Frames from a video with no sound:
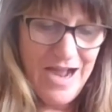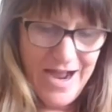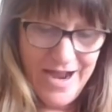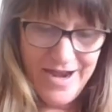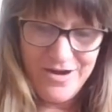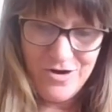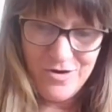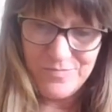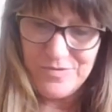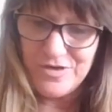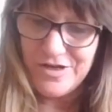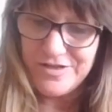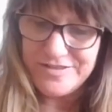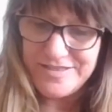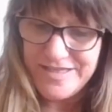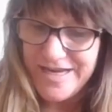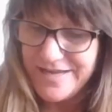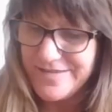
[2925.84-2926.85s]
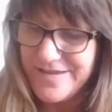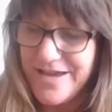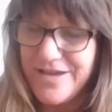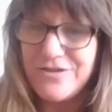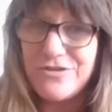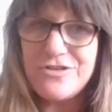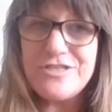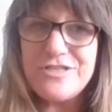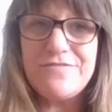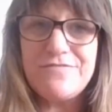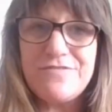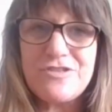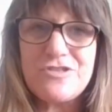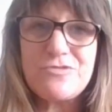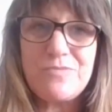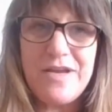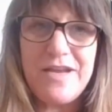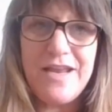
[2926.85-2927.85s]
I hope you all take the energy of
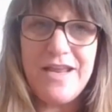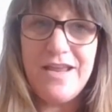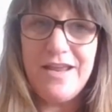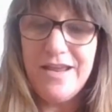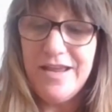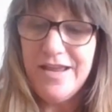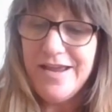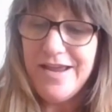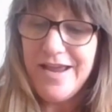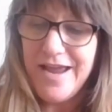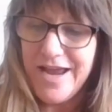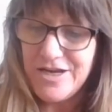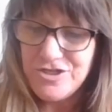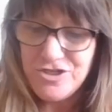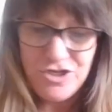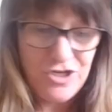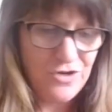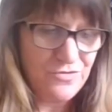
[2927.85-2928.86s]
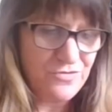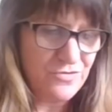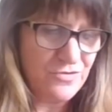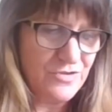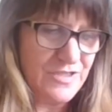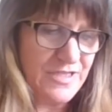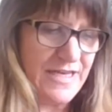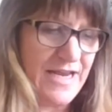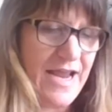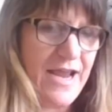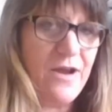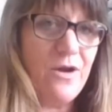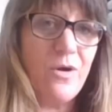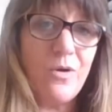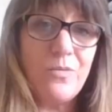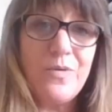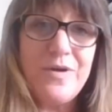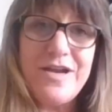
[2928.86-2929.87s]
this reading as you go through today
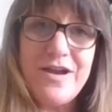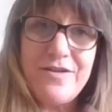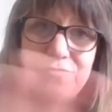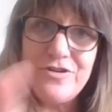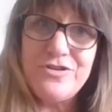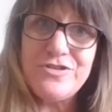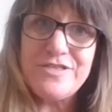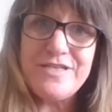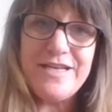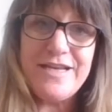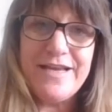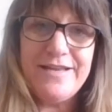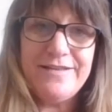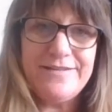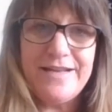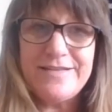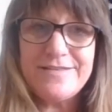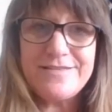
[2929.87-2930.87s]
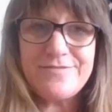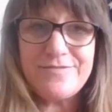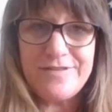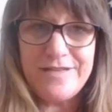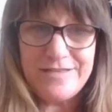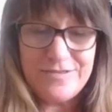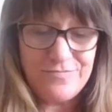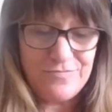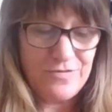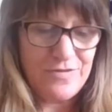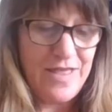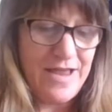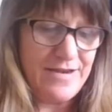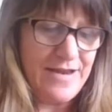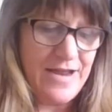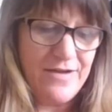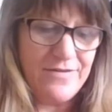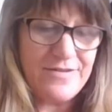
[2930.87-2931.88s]
or whenever you see it. It's for
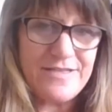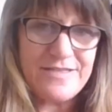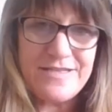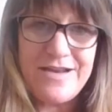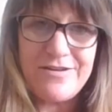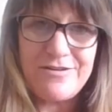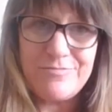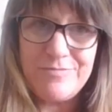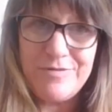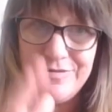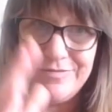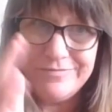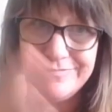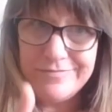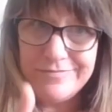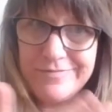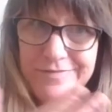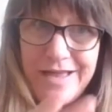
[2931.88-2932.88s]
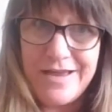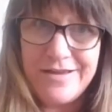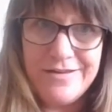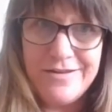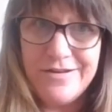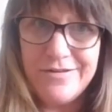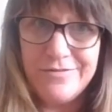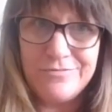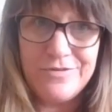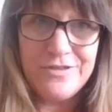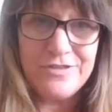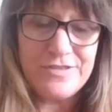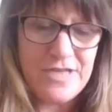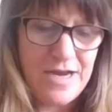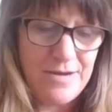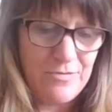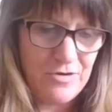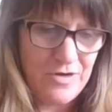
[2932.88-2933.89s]
that now. It doesn't have to be like, real
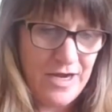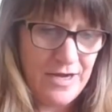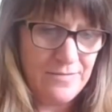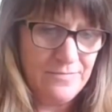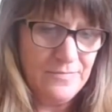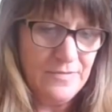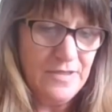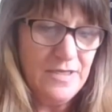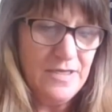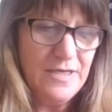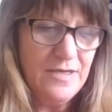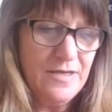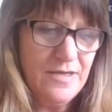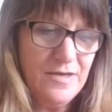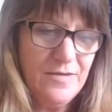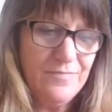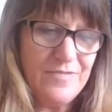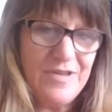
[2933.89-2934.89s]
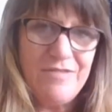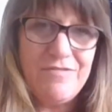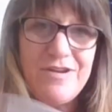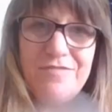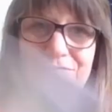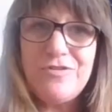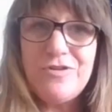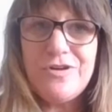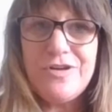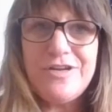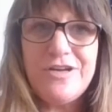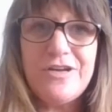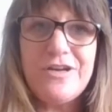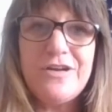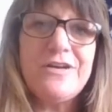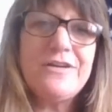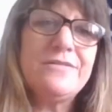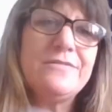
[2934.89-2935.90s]
time, okay? Even if you're a
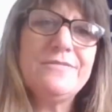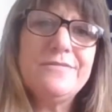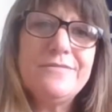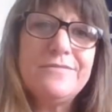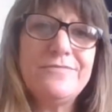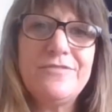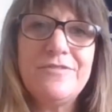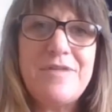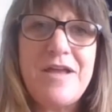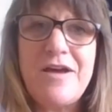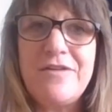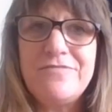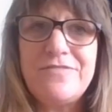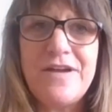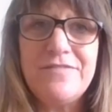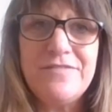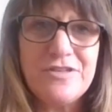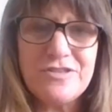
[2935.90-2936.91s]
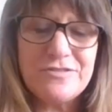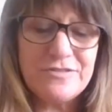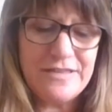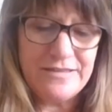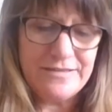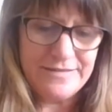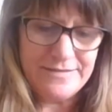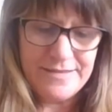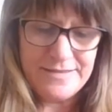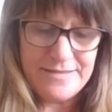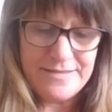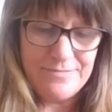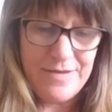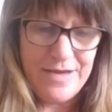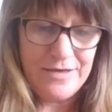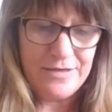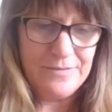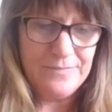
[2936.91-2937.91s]
year from now, 5 years from now, it doesn't
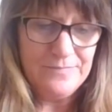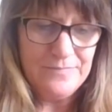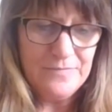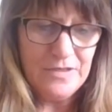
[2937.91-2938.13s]
matter.